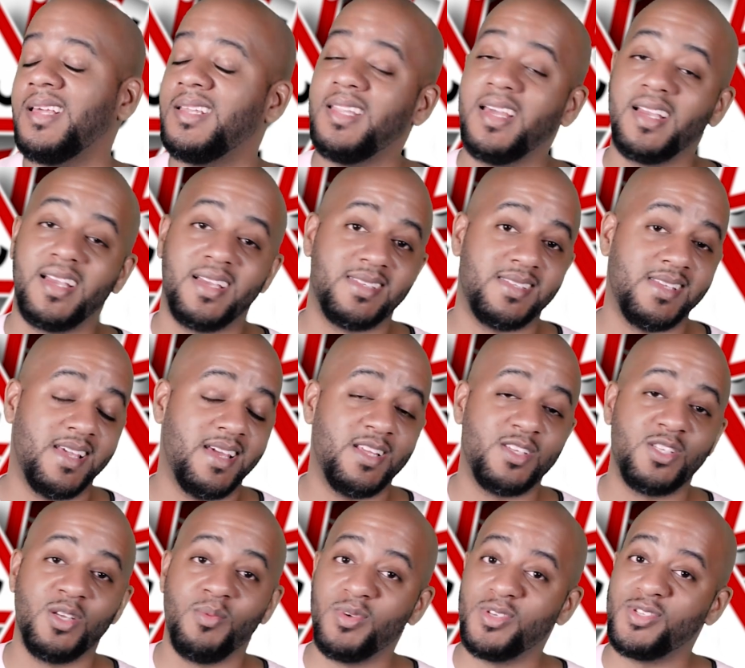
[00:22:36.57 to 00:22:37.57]
Like I said,
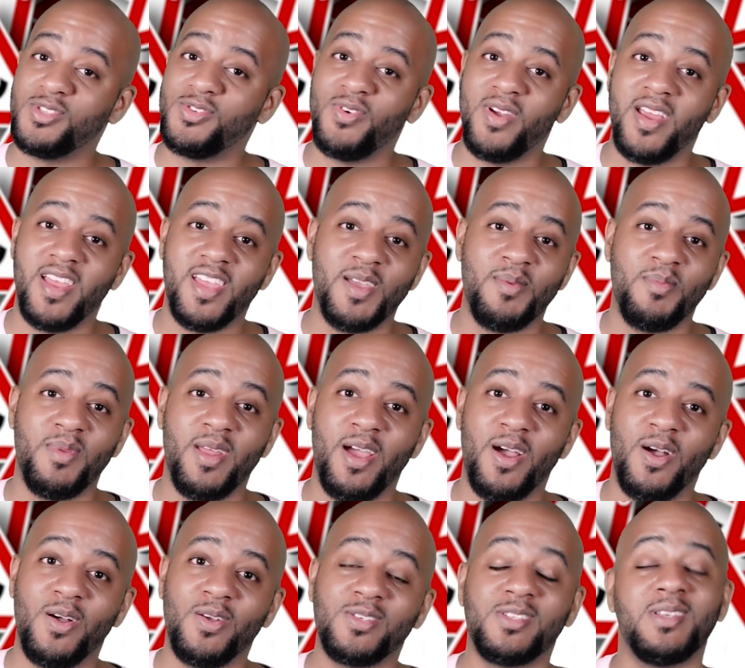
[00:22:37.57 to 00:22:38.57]
it's almost 3 a.m.
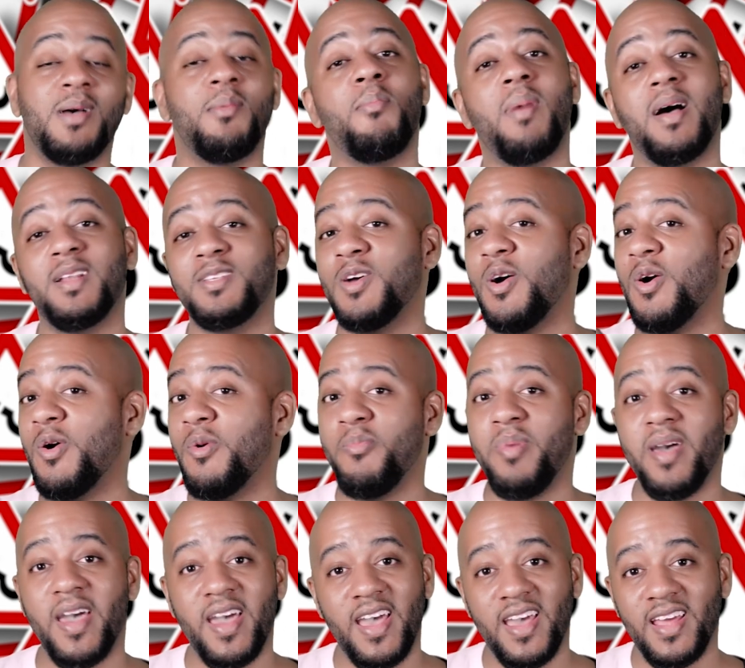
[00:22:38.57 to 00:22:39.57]
now, so I'm about to go to
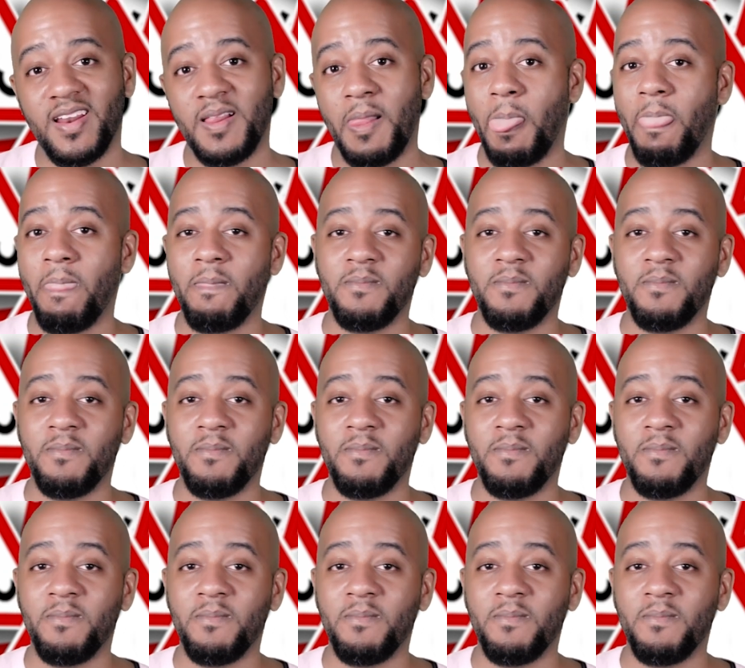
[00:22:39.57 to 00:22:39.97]
bed,